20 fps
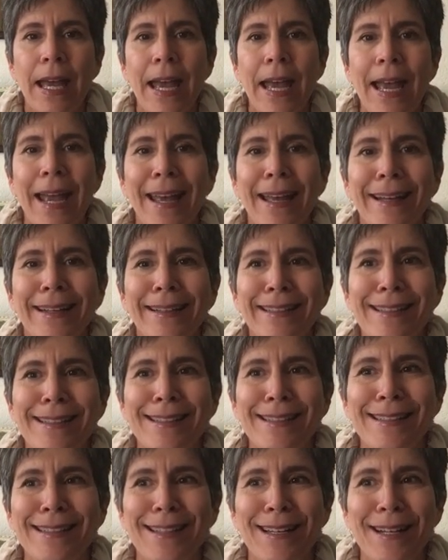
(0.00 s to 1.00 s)

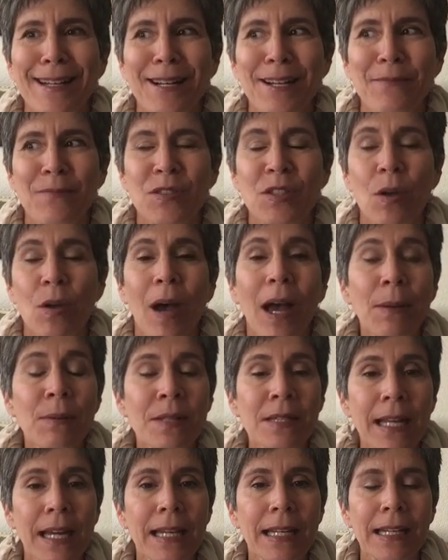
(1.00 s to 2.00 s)
And so I'm
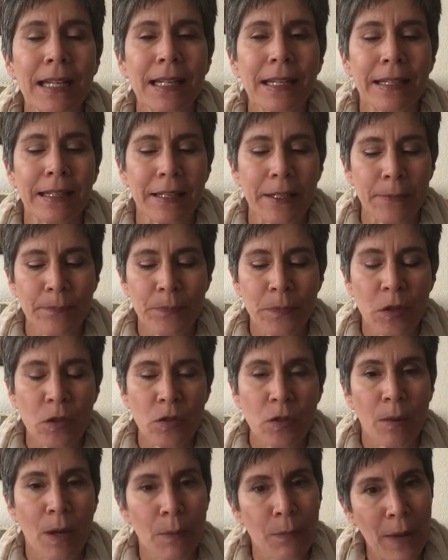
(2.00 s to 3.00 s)
signing in. So
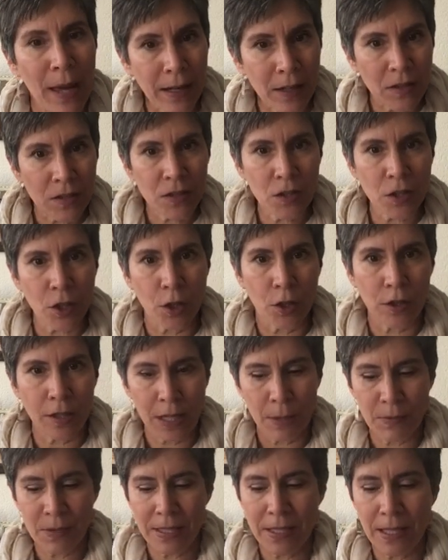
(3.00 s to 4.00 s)
my back is turned and
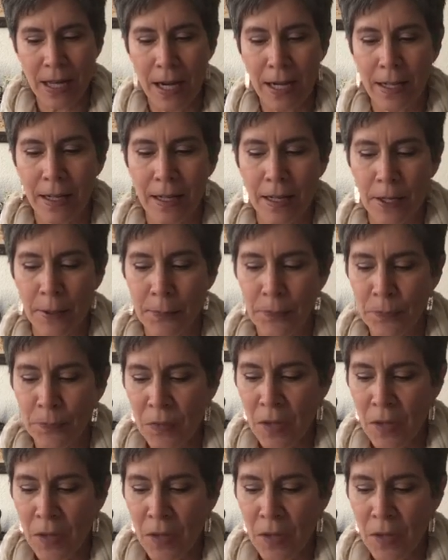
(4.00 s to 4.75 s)
I'm signing in.